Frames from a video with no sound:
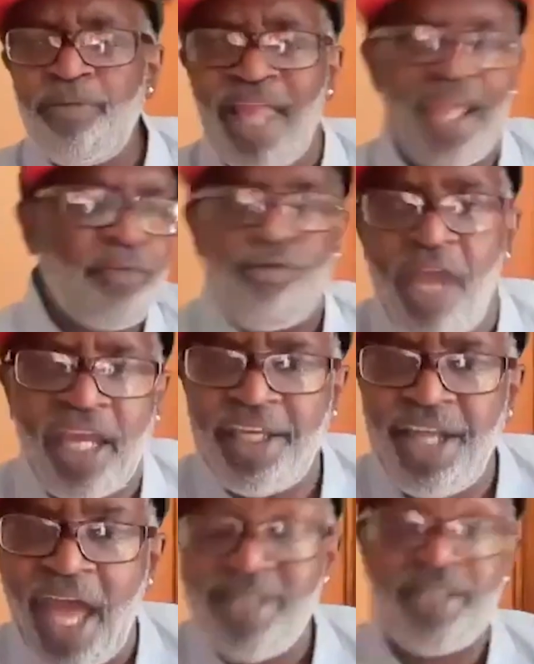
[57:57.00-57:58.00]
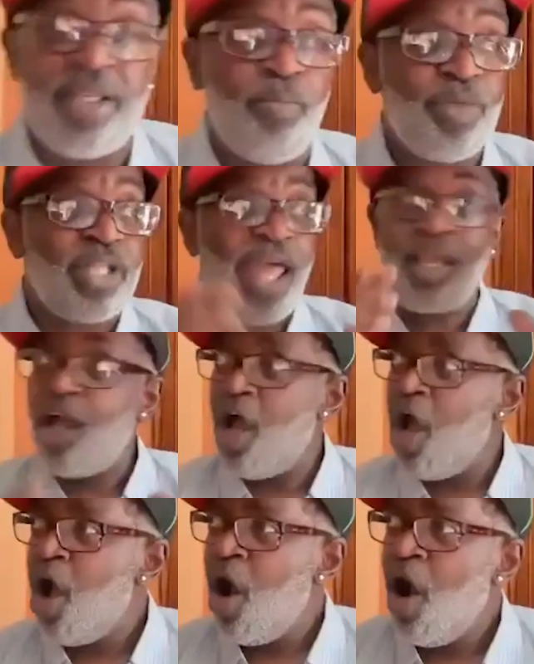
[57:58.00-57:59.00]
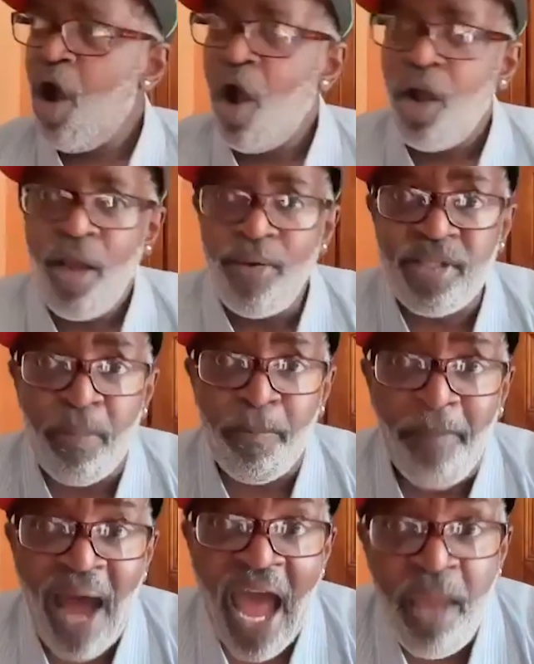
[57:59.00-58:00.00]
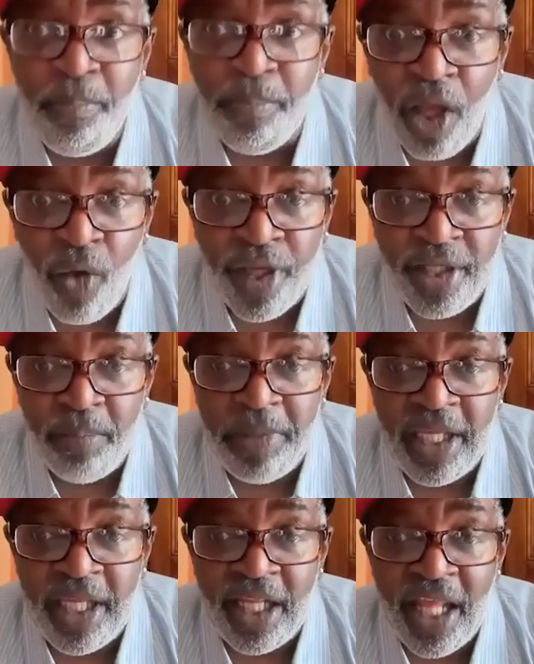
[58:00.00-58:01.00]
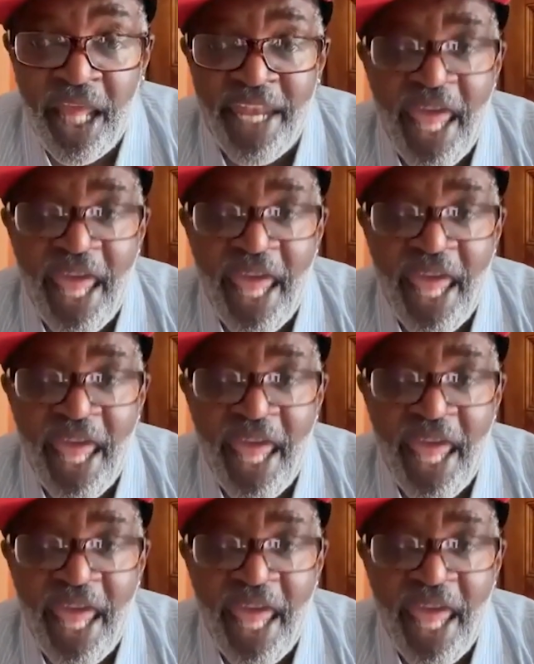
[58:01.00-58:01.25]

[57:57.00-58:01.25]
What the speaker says: like recognize him, was like, that was mind-blowing to me. And